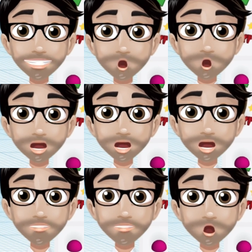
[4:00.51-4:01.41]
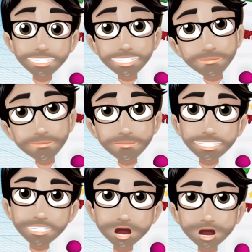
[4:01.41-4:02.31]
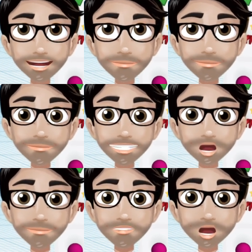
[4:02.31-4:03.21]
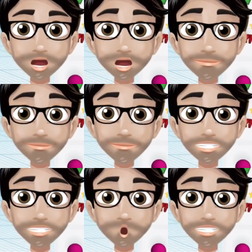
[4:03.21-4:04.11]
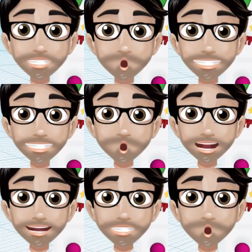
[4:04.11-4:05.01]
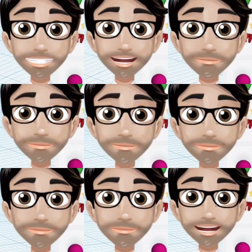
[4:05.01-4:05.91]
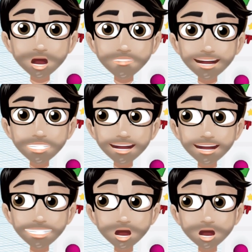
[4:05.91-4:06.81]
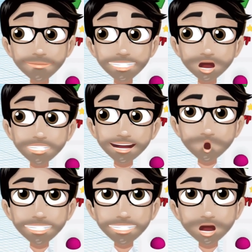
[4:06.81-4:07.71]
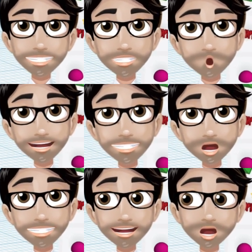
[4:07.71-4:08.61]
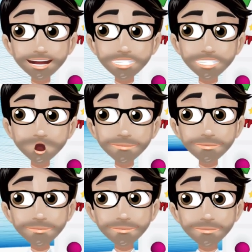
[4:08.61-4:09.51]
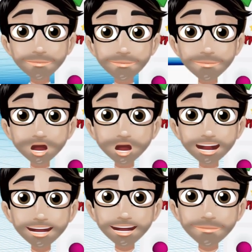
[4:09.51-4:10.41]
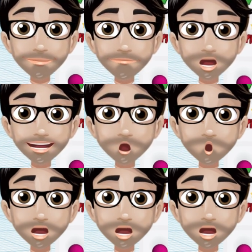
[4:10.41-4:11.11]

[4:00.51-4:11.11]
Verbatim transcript: now when this prints, it should be just fine. Okay. There should be no issues here in the printing because it doesn't need any supports this way, doesn't need any supports that way. But here's what I've